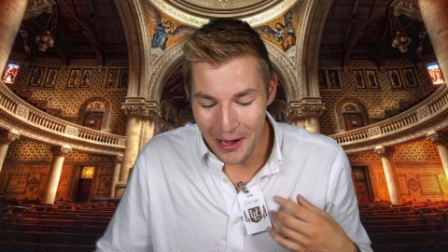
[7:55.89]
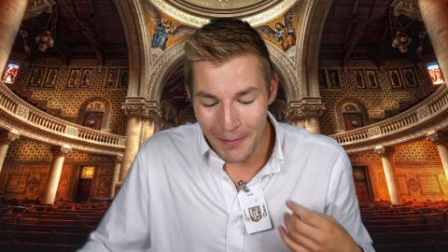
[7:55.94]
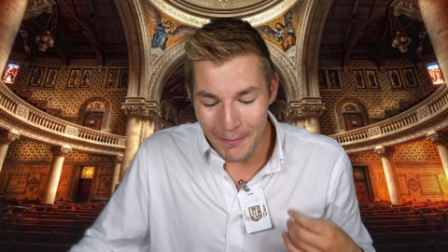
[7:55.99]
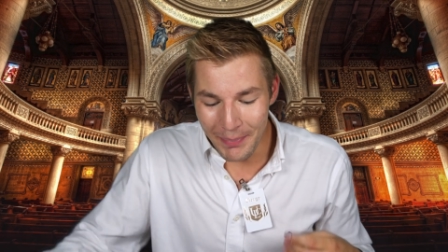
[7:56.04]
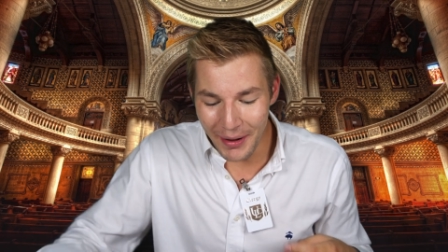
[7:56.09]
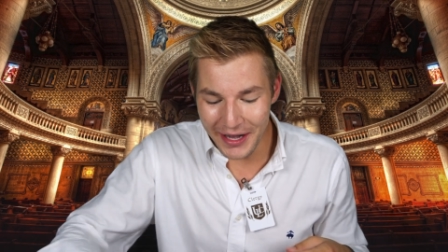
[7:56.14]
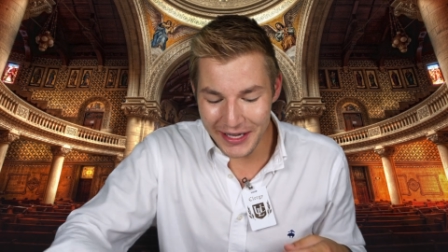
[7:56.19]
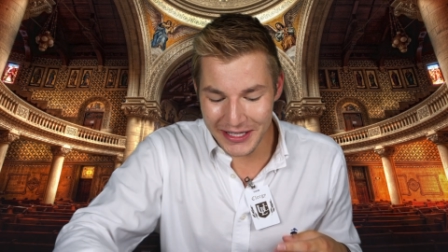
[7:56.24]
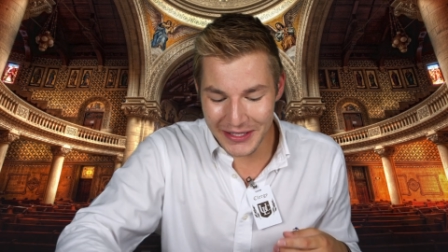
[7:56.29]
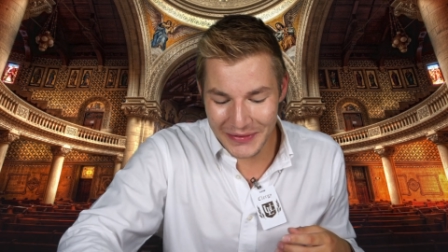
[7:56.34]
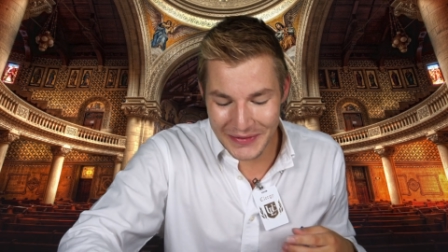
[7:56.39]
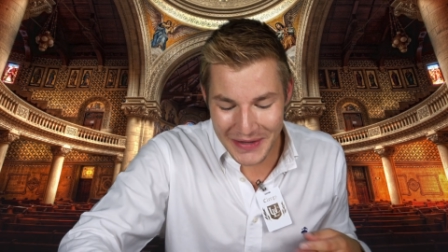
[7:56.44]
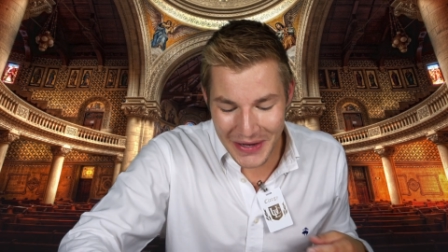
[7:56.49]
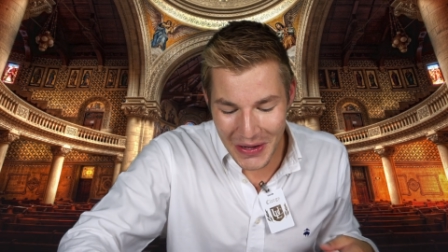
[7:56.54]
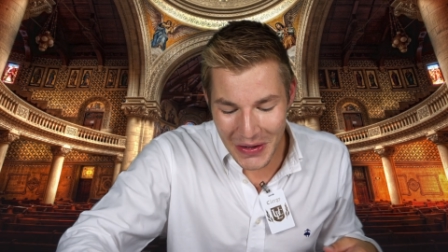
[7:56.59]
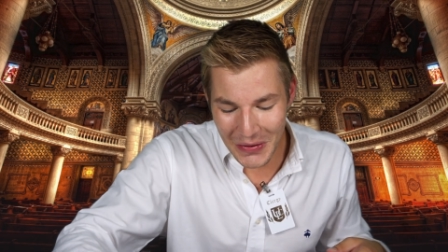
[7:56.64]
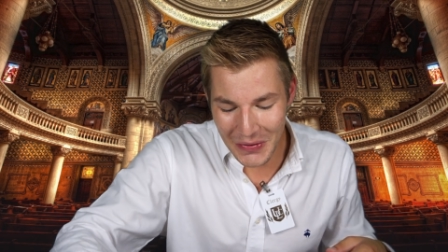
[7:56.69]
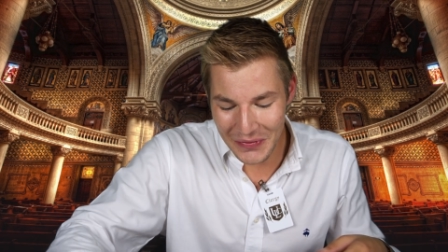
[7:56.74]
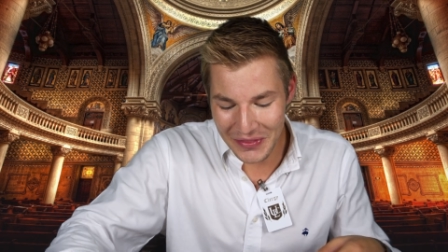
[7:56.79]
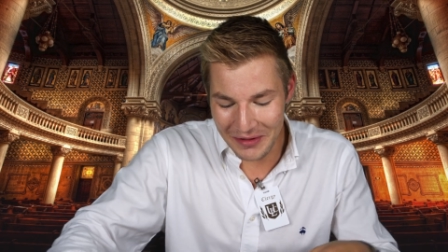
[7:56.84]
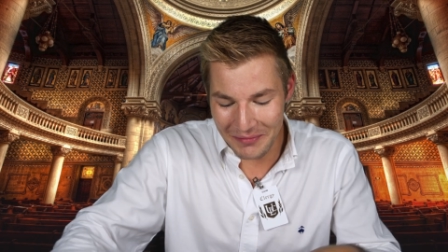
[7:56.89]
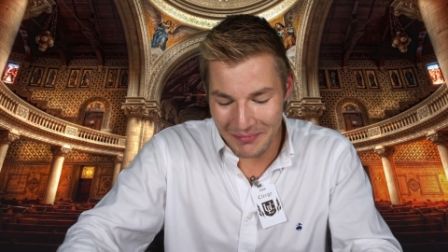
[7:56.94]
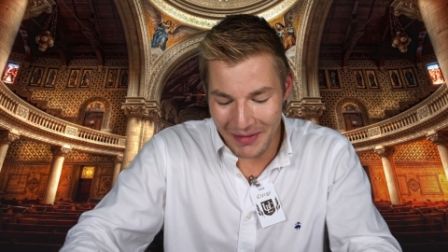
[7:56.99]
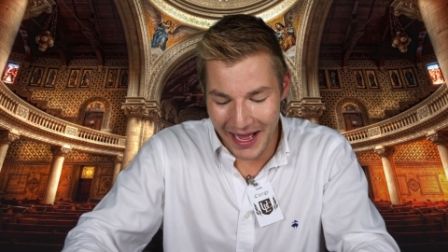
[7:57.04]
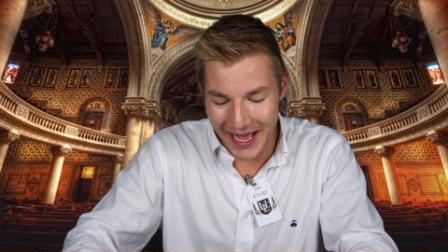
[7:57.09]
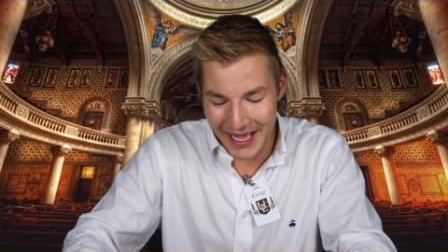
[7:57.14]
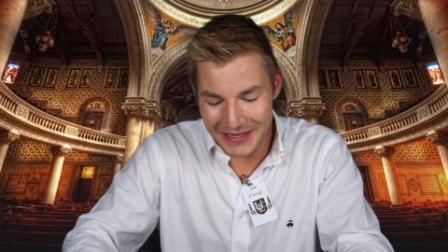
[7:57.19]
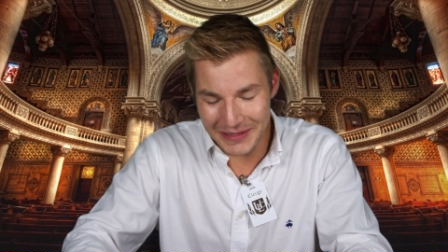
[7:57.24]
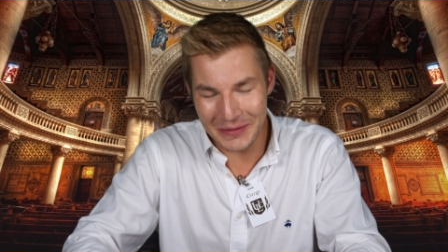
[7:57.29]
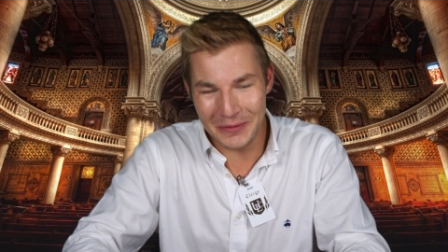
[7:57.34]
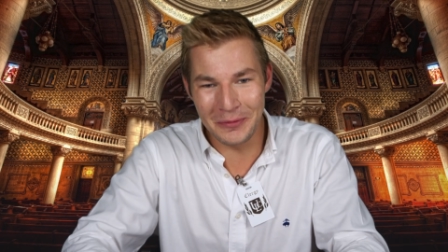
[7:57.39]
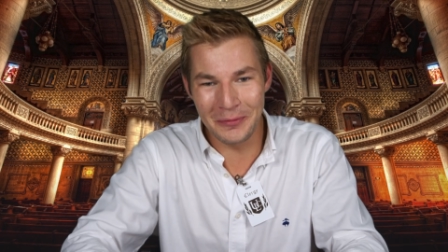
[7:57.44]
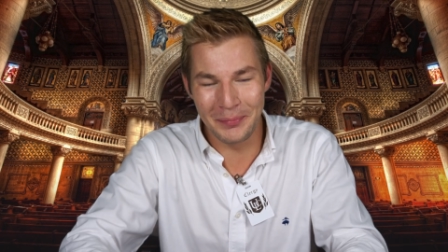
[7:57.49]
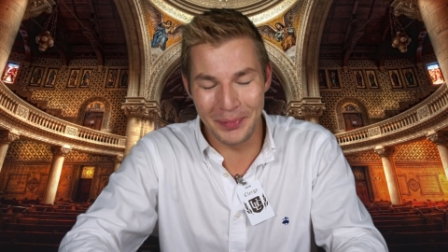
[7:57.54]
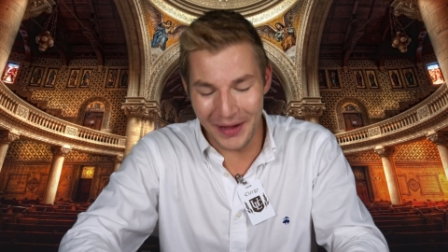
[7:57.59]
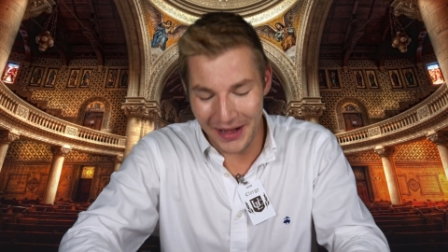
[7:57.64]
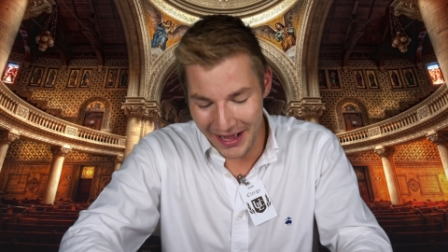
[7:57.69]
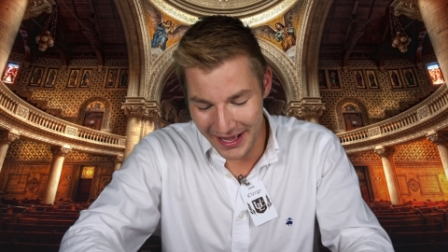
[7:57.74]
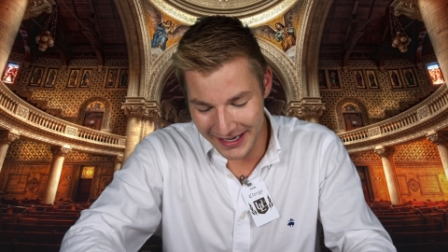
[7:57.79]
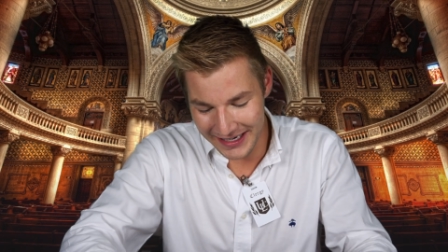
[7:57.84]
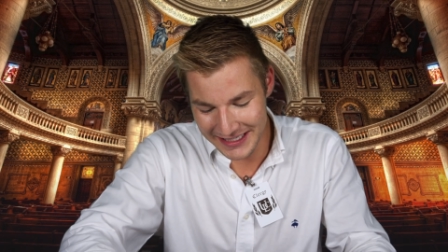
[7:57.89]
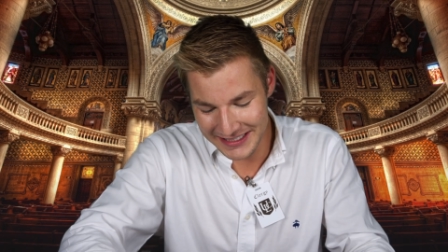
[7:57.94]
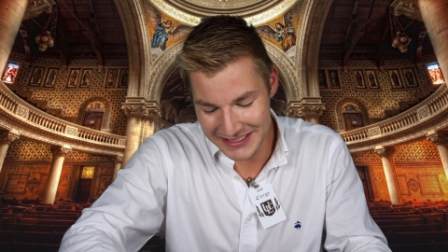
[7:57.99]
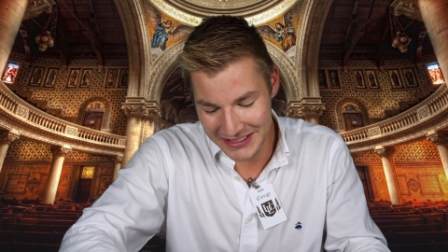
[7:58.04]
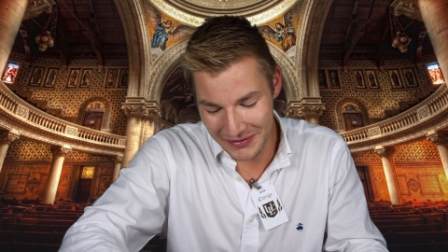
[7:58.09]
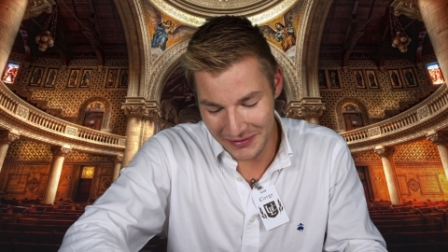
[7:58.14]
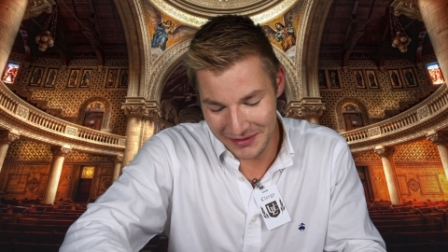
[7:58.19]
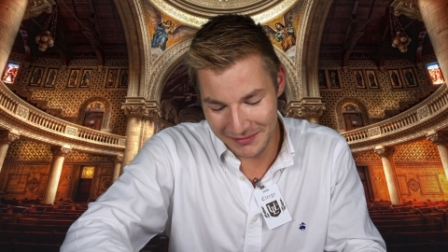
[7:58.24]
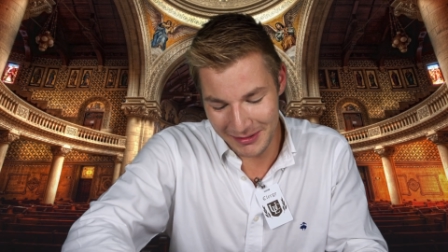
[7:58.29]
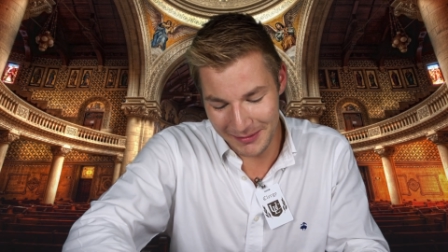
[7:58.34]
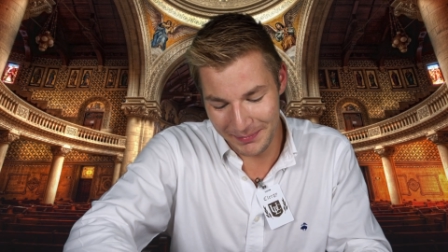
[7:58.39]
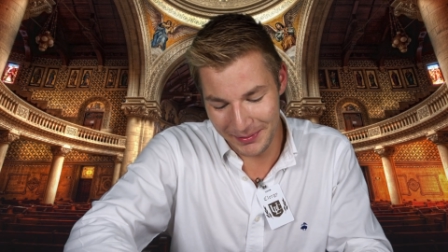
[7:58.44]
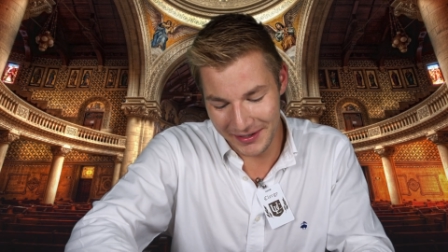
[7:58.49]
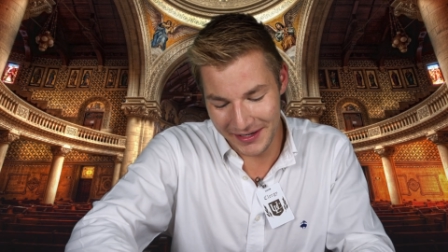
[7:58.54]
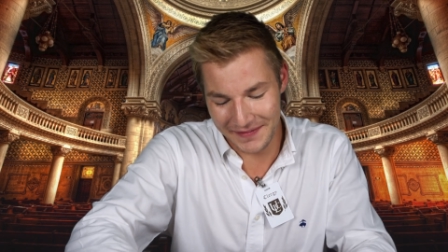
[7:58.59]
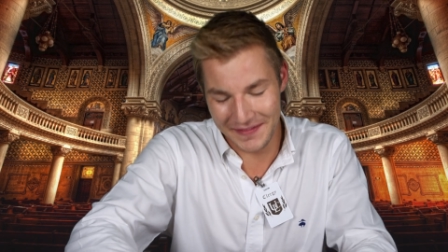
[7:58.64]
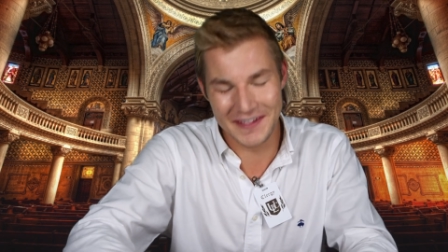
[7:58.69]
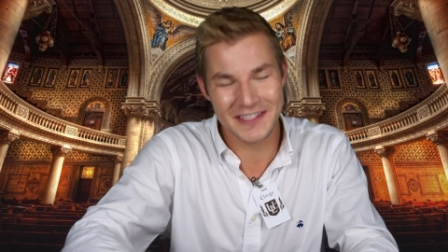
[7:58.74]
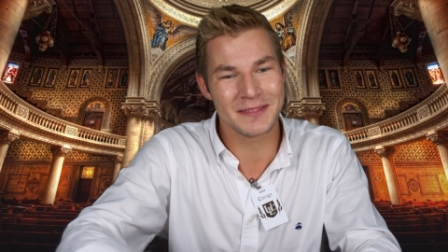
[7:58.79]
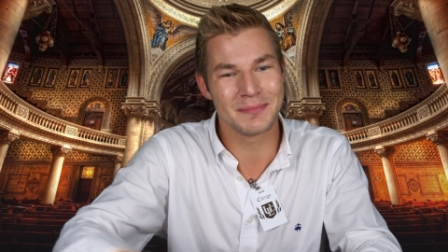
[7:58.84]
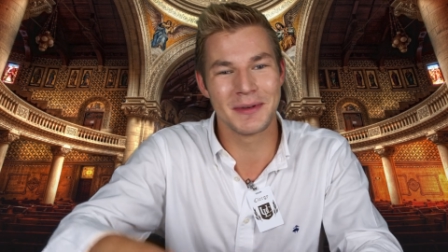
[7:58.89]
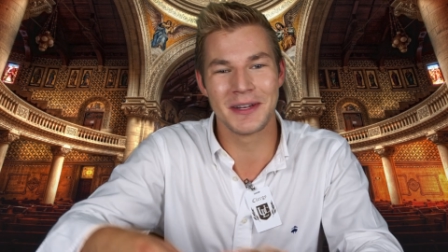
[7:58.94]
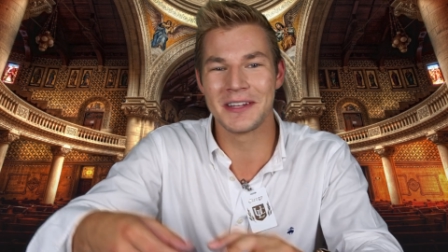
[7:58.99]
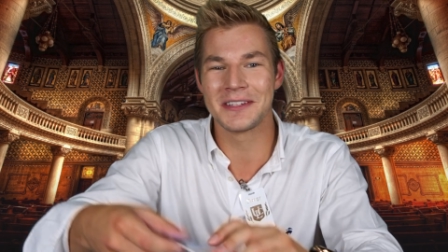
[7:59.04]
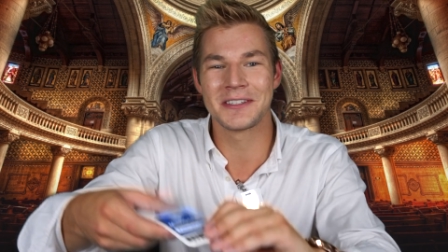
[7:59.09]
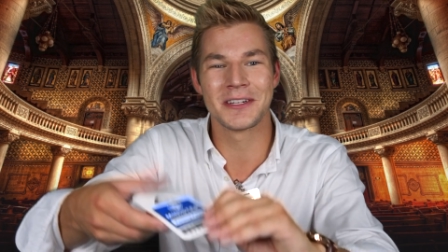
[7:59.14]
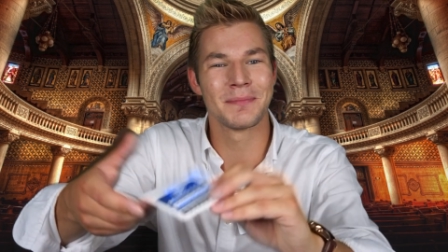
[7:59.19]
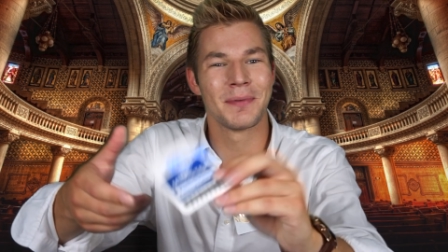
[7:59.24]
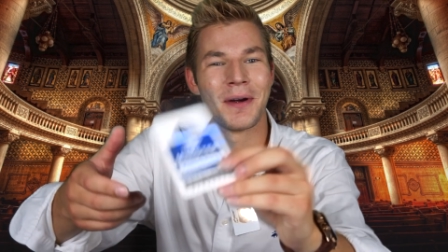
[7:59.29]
But you know that my little butt is going to be putting this minister